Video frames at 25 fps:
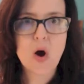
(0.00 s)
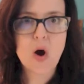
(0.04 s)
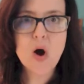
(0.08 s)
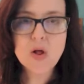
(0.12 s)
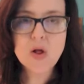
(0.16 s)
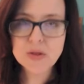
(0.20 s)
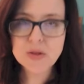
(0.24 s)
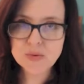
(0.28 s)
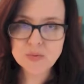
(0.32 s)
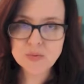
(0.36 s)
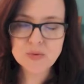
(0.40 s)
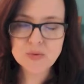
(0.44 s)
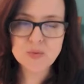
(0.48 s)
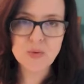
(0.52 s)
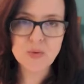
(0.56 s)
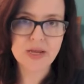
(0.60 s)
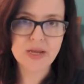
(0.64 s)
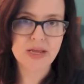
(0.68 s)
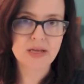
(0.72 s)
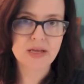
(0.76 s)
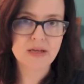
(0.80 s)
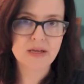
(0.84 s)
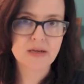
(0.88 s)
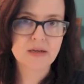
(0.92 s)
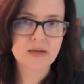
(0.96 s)
All in 1
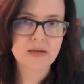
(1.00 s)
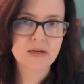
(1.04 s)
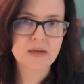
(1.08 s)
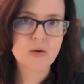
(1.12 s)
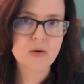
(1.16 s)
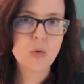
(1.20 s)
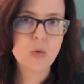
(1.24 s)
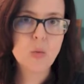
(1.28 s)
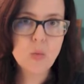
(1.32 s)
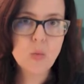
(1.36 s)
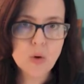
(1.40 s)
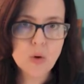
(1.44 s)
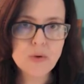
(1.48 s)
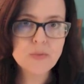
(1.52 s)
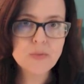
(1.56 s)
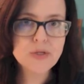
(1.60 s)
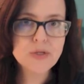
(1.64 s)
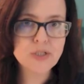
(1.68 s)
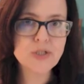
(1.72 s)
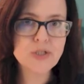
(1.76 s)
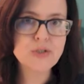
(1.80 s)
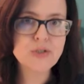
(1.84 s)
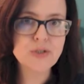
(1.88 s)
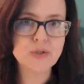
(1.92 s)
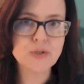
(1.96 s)
week. What would
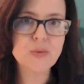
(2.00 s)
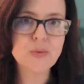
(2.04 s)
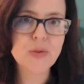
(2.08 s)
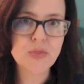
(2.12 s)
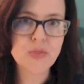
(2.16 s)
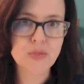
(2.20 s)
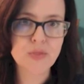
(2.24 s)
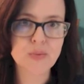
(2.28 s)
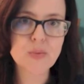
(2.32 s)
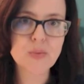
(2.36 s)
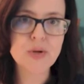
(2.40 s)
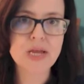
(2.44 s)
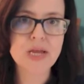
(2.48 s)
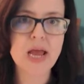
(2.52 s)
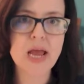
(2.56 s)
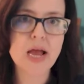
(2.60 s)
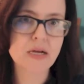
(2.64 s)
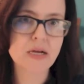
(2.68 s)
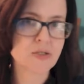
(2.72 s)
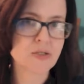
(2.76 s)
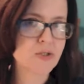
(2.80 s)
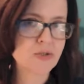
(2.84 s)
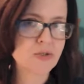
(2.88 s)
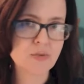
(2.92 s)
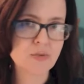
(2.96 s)
you do with 3
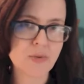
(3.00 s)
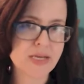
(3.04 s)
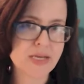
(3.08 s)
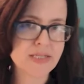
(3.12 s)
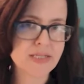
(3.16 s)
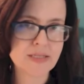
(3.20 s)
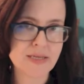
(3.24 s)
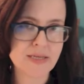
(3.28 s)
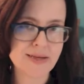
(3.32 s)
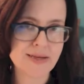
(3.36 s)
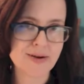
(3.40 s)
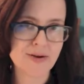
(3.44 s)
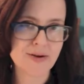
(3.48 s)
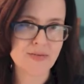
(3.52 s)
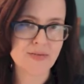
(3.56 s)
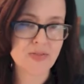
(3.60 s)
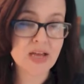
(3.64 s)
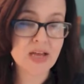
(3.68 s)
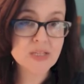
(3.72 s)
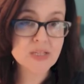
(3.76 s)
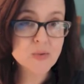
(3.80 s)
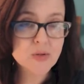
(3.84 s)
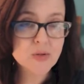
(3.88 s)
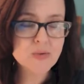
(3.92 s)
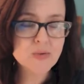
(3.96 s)
extra weeks a year?
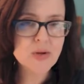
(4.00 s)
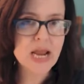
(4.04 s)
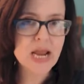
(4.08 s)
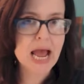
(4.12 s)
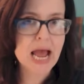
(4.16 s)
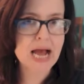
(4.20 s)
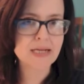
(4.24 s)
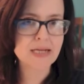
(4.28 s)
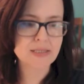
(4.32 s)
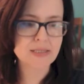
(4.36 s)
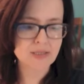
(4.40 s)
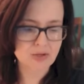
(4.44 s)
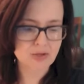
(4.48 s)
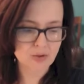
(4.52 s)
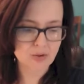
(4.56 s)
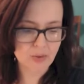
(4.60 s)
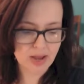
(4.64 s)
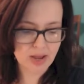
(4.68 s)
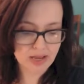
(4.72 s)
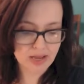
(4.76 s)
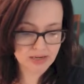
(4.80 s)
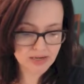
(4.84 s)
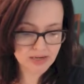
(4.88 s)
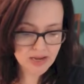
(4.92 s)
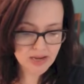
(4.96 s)
That's what I want to ask you.
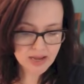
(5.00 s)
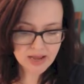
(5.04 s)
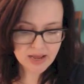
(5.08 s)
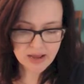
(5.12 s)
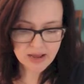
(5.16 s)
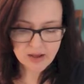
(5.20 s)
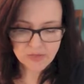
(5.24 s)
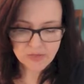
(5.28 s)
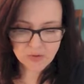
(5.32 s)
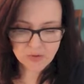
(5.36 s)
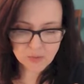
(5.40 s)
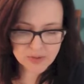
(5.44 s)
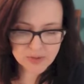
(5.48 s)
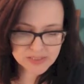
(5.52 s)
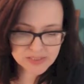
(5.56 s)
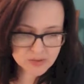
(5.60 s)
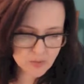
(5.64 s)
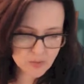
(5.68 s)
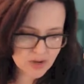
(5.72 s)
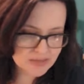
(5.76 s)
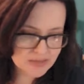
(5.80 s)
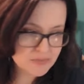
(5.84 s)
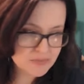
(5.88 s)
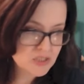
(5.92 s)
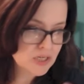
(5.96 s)
And the reason
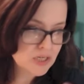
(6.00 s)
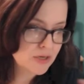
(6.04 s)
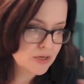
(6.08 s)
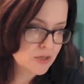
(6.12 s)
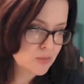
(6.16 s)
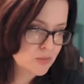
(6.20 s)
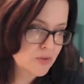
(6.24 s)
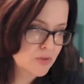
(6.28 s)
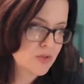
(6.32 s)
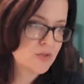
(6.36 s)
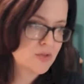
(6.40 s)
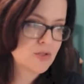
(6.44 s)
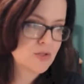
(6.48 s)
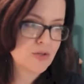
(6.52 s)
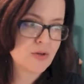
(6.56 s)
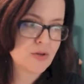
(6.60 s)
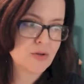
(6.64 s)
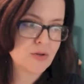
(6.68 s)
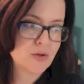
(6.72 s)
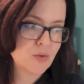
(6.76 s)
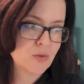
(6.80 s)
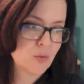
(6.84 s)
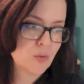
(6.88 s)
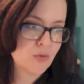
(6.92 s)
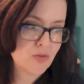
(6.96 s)
why I'm sharing this
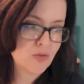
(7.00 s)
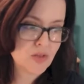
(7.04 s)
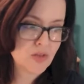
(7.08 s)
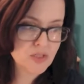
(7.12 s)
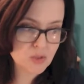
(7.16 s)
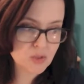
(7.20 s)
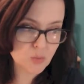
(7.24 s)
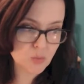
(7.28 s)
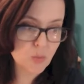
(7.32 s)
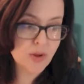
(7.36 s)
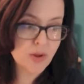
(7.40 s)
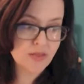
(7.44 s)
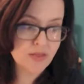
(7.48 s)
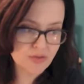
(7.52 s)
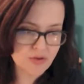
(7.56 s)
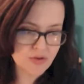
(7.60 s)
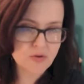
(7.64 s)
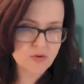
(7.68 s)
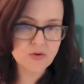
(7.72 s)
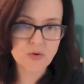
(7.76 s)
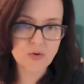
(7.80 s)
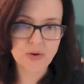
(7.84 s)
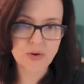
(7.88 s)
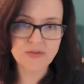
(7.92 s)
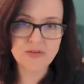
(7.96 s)
with
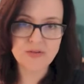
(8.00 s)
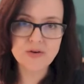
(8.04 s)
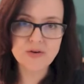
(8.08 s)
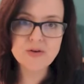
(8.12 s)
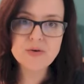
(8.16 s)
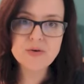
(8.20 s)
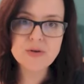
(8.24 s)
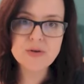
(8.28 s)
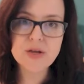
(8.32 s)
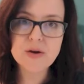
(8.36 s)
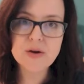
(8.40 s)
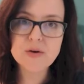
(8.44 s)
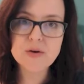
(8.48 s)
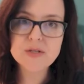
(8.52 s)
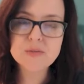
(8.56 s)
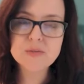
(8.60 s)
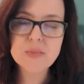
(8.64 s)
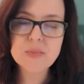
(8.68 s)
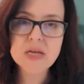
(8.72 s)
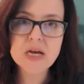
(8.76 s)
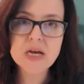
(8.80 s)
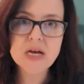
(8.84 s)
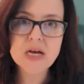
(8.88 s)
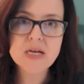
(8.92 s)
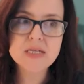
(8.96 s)
you during the new year is
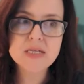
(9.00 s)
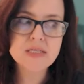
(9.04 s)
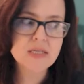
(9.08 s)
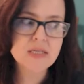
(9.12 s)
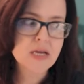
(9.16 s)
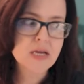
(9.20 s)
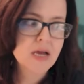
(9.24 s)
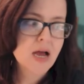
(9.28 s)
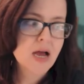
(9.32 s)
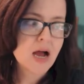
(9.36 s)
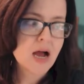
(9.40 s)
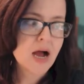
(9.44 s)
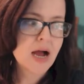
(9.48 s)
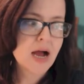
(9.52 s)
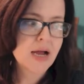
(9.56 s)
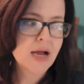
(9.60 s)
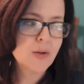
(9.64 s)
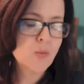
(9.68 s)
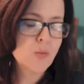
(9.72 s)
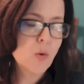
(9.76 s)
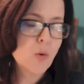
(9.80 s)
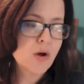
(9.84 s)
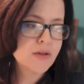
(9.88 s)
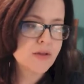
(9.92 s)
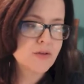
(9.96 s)
because I
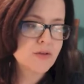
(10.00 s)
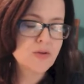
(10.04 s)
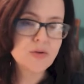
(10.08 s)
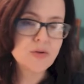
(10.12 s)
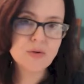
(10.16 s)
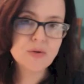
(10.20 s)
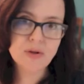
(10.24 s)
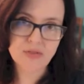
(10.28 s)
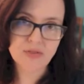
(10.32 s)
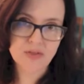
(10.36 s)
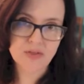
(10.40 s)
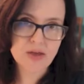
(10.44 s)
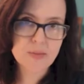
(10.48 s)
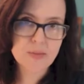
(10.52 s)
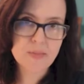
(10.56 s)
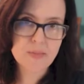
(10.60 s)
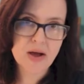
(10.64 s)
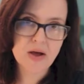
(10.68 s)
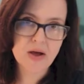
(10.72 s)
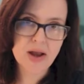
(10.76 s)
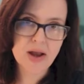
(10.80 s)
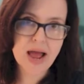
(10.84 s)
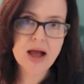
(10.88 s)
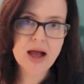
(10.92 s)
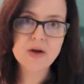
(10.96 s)
want you to think
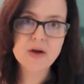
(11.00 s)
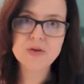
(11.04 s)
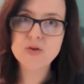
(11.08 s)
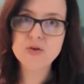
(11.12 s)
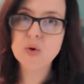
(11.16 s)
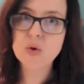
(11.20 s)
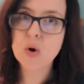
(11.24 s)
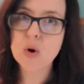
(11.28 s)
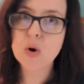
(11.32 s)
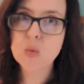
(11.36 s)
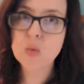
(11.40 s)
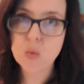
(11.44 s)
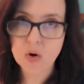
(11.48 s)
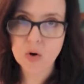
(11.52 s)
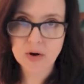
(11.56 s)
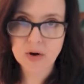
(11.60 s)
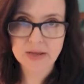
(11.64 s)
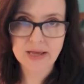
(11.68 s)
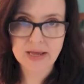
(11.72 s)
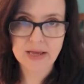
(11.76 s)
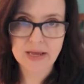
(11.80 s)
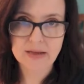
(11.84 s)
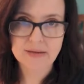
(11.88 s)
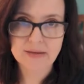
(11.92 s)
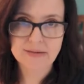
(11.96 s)
about how you're
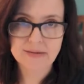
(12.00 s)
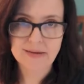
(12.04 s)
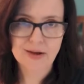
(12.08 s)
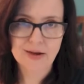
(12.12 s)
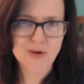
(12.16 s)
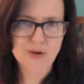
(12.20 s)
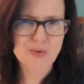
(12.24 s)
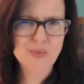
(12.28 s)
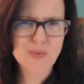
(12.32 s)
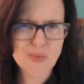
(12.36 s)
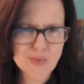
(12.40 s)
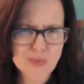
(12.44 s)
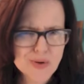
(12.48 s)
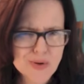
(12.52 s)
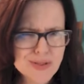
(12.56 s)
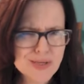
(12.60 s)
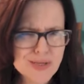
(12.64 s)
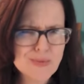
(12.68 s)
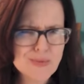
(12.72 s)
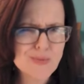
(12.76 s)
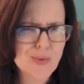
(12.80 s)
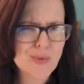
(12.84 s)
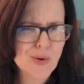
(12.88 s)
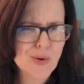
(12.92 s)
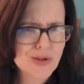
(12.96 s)
working. Are you really
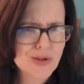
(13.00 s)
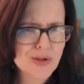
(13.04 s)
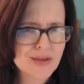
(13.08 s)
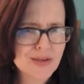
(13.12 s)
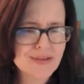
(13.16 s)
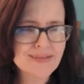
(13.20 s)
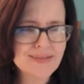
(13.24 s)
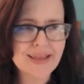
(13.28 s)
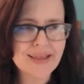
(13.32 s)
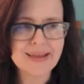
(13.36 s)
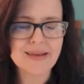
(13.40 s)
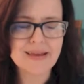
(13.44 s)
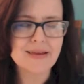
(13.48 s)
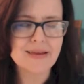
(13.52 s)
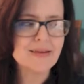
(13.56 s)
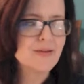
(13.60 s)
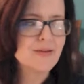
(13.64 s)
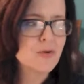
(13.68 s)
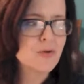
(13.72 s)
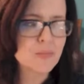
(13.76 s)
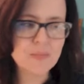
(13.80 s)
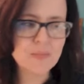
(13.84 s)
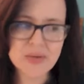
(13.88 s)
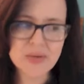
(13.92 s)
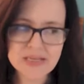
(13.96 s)
like
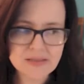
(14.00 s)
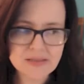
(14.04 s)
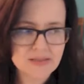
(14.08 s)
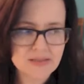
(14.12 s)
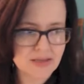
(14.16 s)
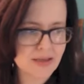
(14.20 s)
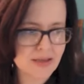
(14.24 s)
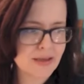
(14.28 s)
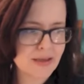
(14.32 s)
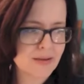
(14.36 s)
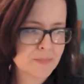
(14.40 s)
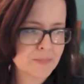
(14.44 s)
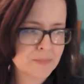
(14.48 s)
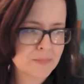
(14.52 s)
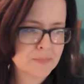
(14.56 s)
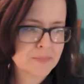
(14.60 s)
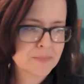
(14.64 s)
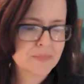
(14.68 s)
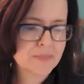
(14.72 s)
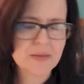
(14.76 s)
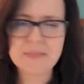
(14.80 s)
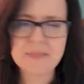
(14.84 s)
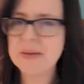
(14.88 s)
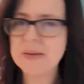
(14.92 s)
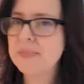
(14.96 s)
you're busy?
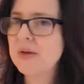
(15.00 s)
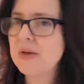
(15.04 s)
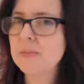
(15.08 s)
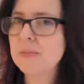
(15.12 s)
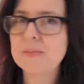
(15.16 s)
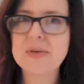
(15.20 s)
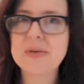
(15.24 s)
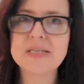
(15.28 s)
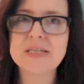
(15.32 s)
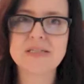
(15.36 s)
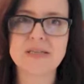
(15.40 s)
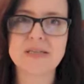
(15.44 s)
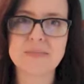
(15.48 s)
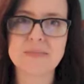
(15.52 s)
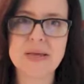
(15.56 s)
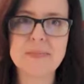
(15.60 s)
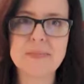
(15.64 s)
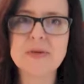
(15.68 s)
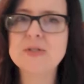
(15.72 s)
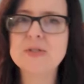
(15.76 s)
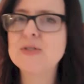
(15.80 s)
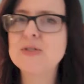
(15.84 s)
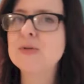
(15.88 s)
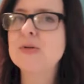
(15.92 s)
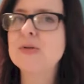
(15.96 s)
Maybe you're busy. Maybe
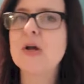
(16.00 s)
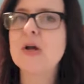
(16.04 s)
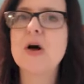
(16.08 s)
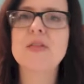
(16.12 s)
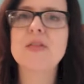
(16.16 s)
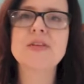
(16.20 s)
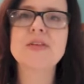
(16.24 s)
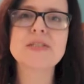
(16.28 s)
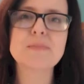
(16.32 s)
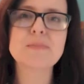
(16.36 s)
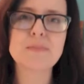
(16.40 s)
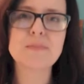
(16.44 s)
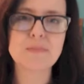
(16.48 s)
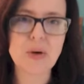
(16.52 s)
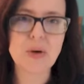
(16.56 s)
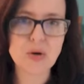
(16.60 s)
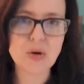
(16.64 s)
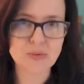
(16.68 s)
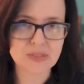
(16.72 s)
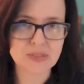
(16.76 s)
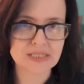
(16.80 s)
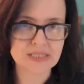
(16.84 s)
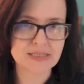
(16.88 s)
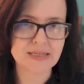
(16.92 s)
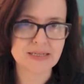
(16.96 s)
you're doing all this
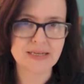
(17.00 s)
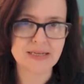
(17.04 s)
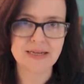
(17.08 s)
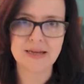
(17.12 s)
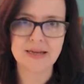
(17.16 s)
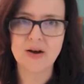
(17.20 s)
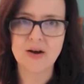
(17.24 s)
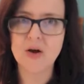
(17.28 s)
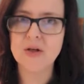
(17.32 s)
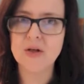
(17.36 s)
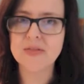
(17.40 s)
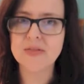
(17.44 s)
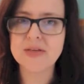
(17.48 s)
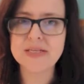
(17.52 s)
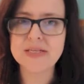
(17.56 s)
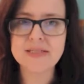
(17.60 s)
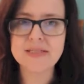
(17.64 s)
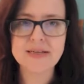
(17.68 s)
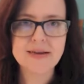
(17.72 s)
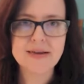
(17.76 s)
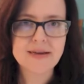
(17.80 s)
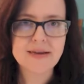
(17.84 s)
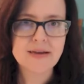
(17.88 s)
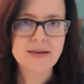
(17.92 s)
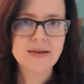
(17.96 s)
posting and all
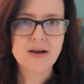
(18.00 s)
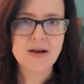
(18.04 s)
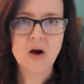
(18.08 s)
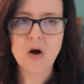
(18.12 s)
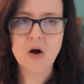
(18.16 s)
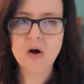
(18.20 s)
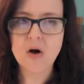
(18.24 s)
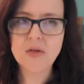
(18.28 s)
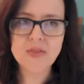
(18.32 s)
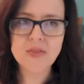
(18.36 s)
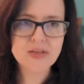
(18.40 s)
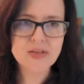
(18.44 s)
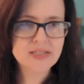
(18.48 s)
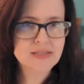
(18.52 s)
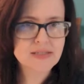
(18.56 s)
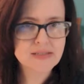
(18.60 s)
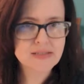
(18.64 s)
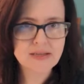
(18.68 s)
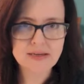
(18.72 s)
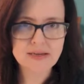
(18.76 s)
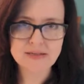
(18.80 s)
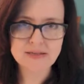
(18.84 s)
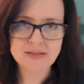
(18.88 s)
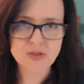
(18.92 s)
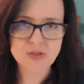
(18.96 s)
this
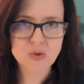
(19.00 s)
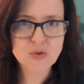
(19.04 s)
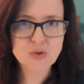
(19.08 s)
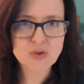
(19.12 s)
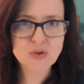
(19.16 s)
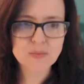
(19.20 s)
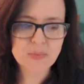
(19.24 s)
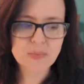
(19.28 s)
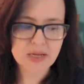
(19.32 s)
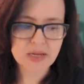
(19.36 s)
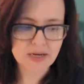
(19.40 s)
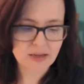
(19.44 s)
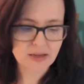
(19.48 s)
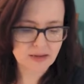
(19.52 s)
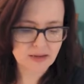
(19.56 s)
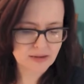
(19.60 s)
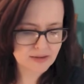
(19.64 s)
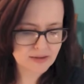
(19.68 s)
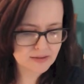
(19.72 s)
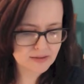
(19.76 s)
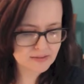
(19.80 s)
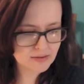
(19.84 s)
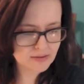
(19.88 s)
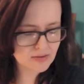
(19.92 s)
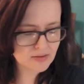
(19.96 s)
social media
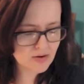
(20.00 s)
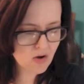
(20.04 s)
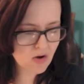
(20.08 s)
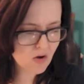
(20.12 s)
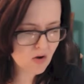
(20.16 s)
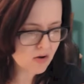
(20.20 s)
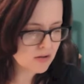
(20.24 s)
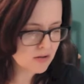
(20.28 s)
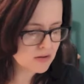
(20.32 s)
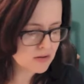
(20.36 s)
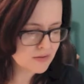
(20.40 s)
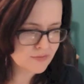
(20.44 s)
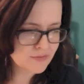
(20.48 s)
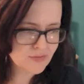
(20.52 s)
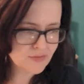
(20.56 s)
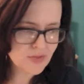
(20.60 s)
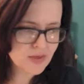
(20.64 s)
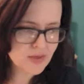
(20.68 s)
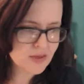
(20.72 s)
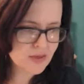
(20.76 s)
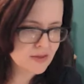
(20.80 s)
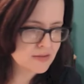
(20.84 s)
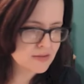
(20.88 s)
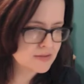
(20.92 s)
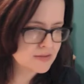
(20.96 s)
and all of
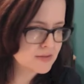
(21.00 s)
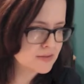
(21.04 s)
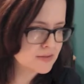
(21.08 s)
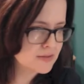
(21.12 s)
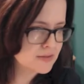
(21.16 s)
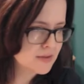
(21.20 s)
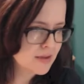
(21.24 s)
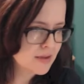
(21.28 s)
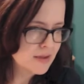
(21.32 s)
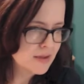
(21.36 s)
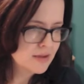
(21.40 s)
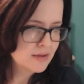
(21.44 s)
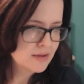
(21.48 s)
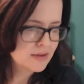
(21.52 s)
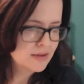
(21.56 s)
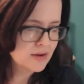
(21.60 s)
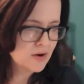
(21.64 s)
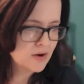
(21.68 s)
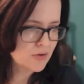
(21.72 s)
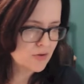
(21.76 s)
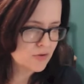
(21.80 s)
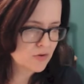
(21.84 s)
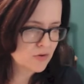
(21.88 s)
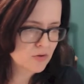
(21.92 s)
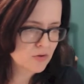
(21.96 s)
these,
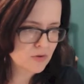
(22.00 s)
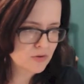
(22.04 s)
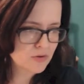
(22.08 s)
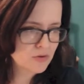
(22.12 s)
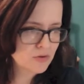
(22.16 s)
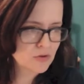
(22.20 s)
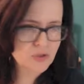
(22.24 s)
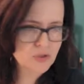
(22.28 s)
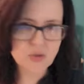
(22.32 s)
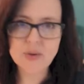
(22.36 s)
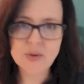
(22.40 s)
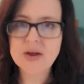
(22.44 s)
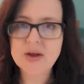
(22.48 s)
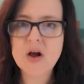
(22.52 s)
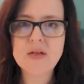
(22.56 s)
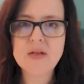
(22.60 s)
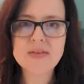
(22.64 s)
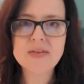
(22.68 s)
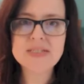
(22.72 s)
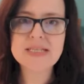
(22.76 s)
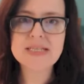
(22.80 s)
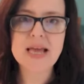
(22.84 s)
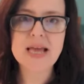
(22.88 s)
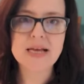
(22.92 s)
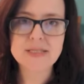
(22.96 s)
you're doing all
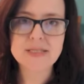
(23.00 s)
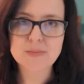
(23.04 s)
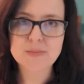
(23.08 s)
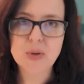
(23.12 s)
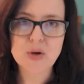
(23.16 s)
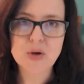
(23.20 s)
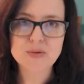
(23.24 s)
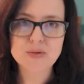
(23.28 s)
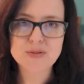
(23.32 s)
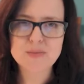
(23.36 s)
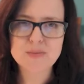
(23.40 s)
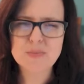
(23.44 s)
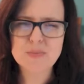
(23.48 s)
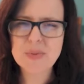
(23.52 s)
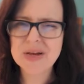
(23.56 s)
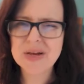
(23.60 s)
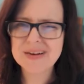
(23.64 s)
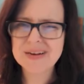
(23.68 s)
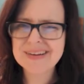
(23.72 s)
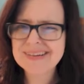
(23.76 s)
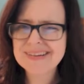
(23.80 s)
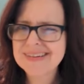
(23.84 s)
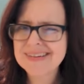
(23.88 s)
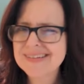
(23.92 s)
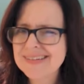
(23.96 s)
these guest posts.
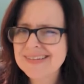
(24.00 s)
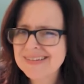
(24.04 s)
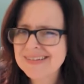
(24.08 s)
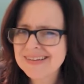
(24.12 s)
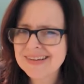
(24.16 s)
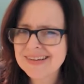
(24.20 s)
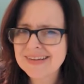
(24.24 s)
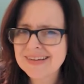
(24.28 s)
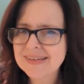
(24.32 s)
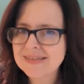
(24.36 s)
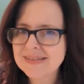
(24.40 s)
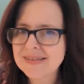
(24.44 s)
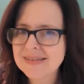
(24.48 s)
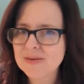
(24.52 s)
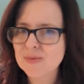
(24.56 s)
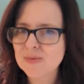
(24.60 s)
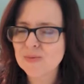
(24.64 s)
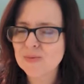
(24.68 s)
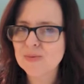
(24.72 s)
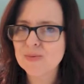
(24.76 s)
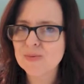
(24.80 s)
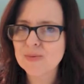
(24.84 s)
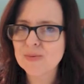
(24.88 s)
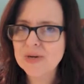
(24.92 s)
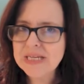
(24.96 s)
But is it
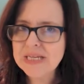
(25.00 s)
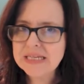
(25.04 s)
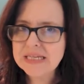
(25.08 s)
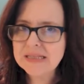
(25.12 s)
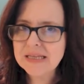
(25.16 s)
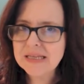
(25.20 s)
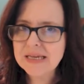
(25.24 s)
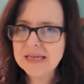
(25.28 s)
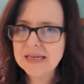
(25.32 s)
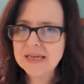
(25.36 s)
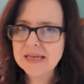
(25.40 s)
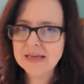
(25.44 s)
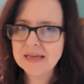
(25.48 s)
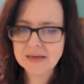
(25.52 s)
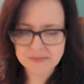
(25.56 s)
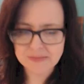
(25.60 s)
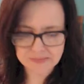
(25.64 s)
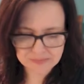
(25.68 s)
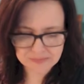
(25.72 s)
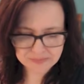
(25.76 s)
really